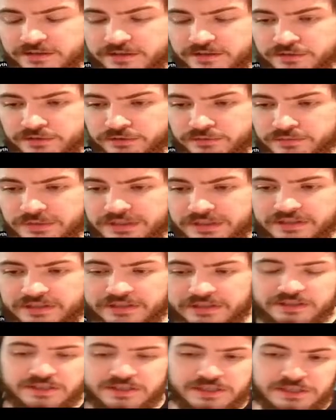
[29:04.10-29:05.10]
to be
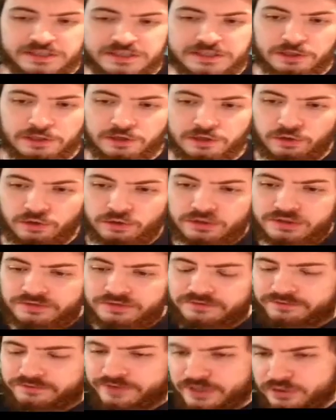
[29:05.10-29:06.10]
the assistant coach
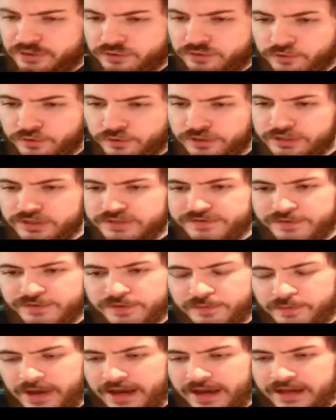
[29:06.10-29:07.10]
of the Victorias for
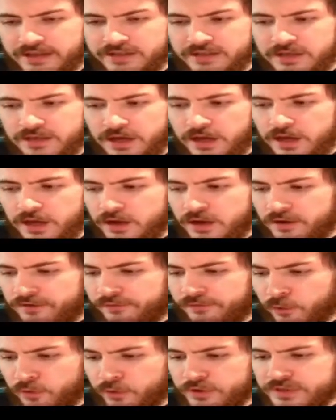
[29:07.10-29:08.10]
the past
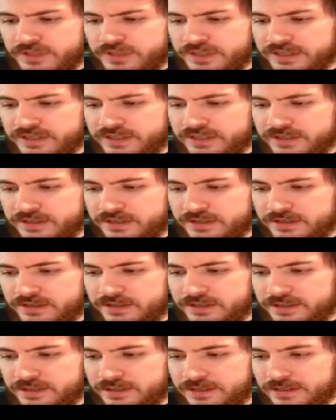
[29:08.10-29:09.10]
4
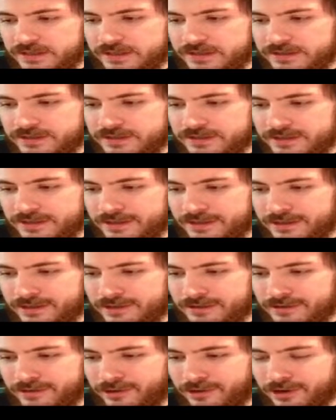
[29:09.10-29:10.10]
seasons, has
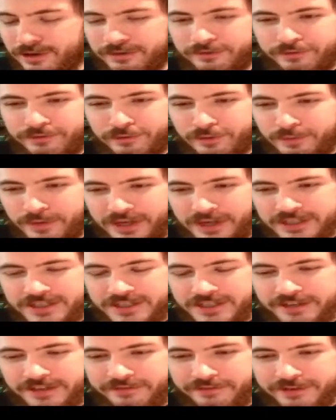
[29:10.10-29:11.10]
gone through a bunch
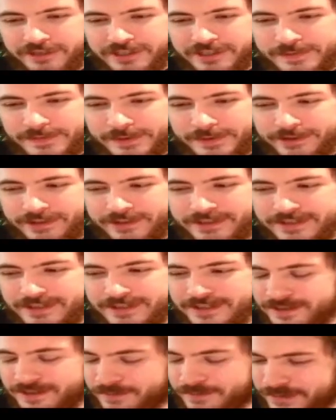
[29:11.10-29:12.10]
of different
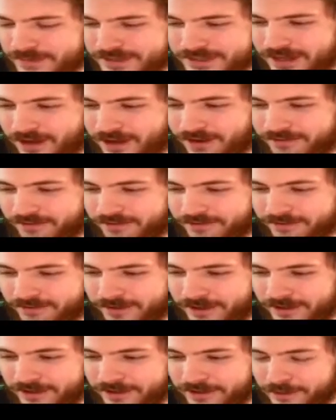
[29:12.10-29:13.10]
experiences himself.
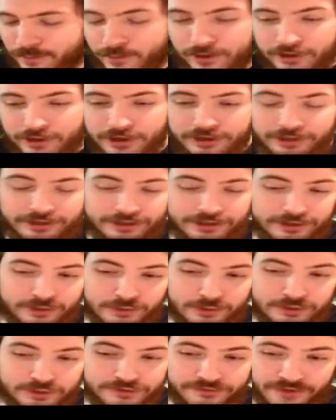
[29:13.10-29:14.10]
They went on a
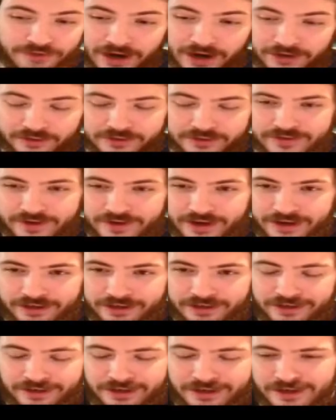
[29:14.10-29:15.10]
huge finals
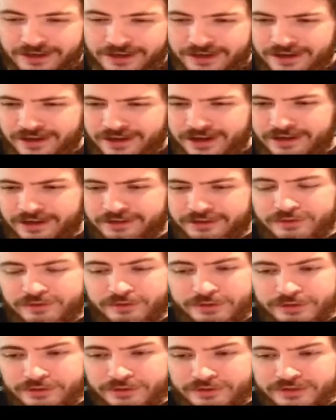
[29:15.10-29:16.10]
run 2
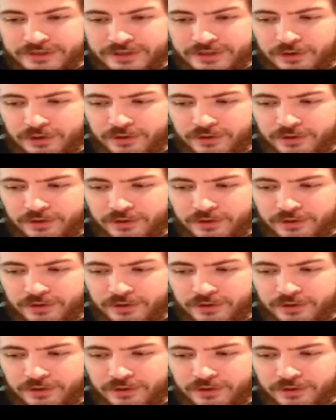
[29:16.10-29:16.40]
years ago.